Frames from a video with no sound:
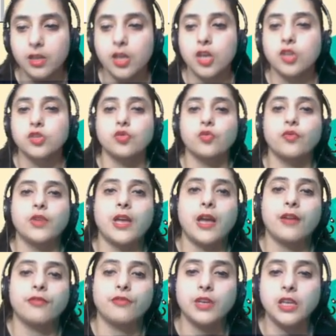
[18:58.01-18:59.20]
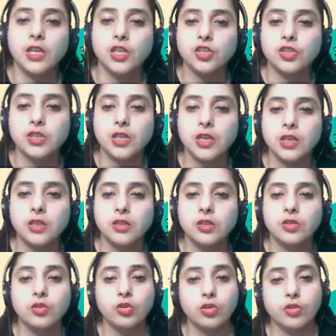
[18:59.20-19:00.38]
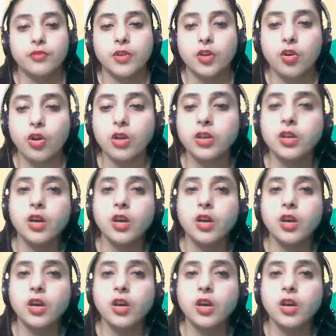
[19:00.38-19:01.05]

So we have finished it. Good, we got